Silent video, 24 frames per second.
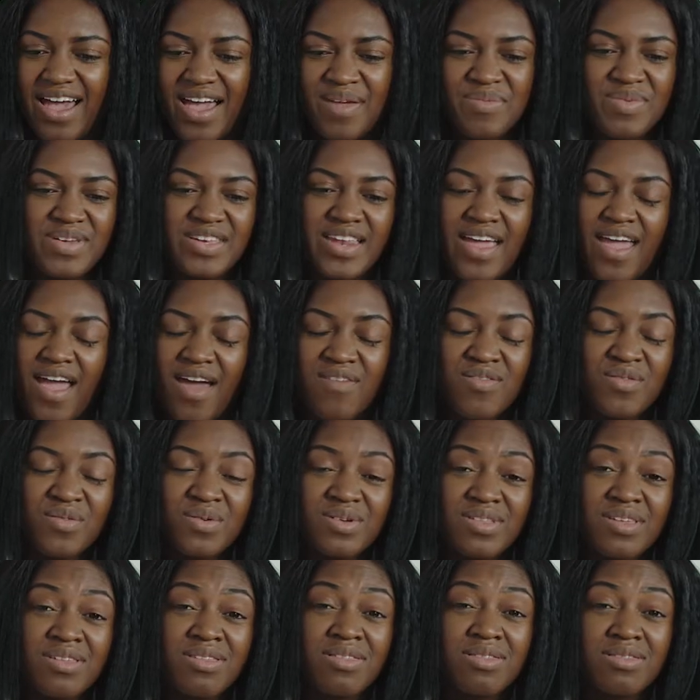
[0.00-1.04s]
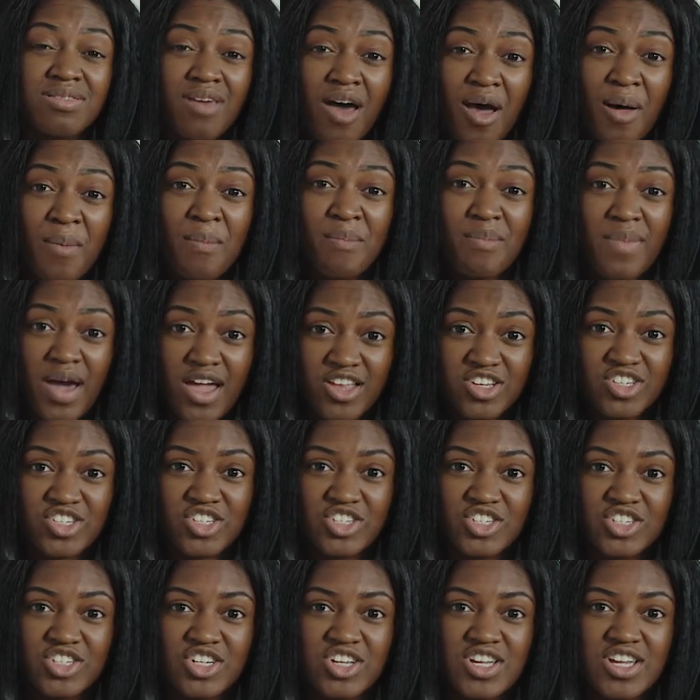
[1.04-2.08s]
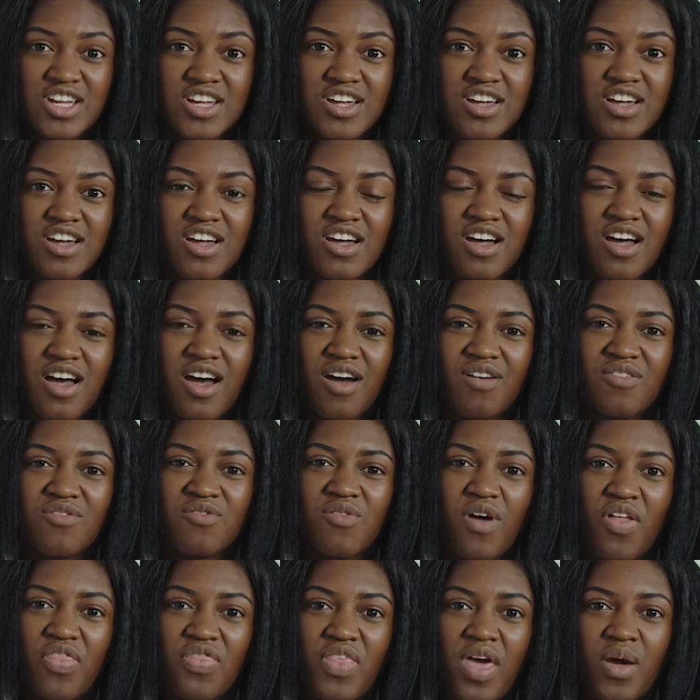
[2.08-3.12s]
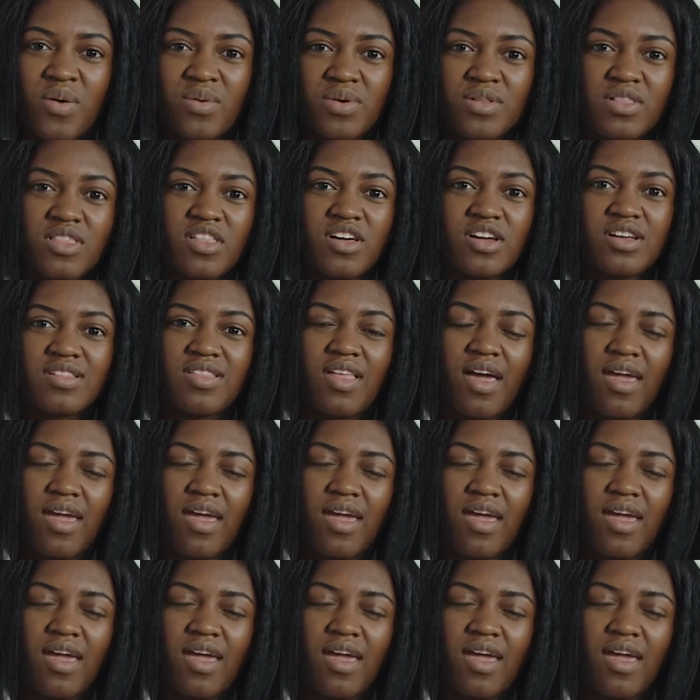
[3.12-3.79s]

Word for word: I mean, I haven't really thought much of what that would look